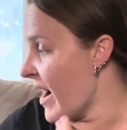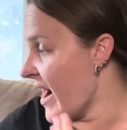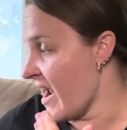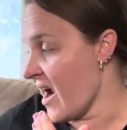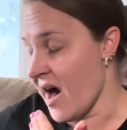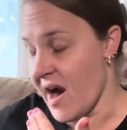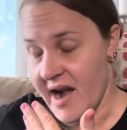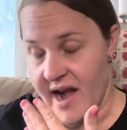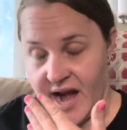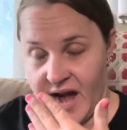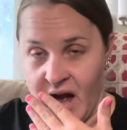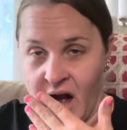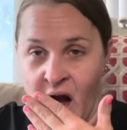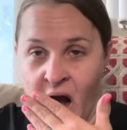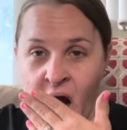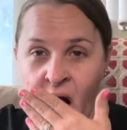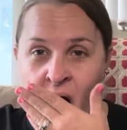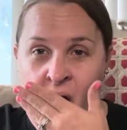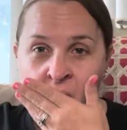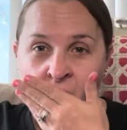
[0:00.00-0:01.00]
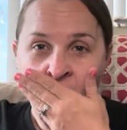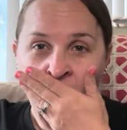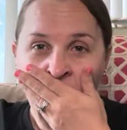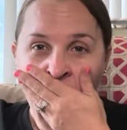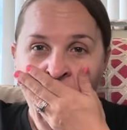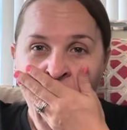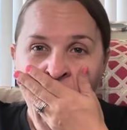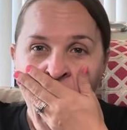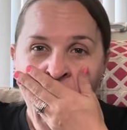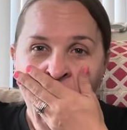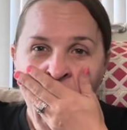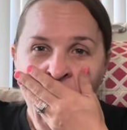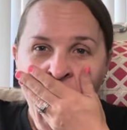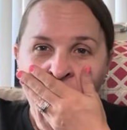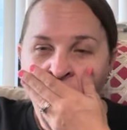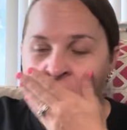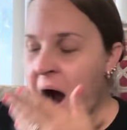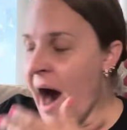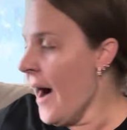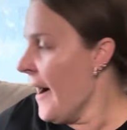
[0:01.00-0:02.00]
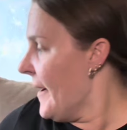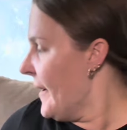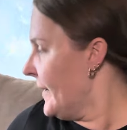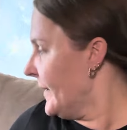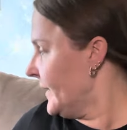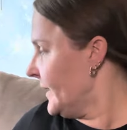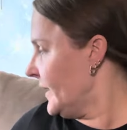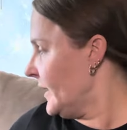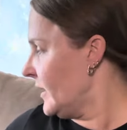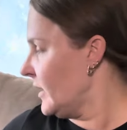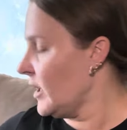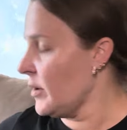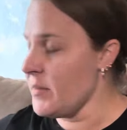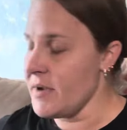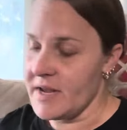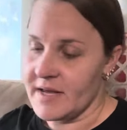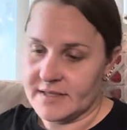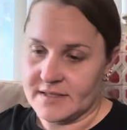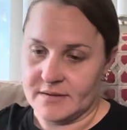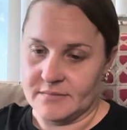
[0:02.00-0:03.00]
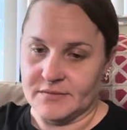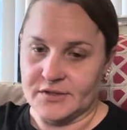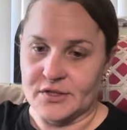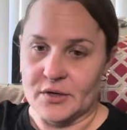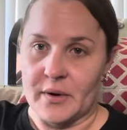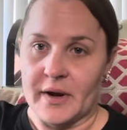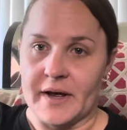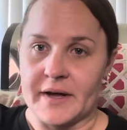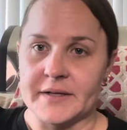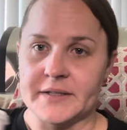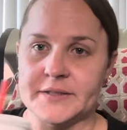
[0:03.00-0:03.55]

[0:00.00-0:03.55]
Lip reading: yawning? Let me get some soda.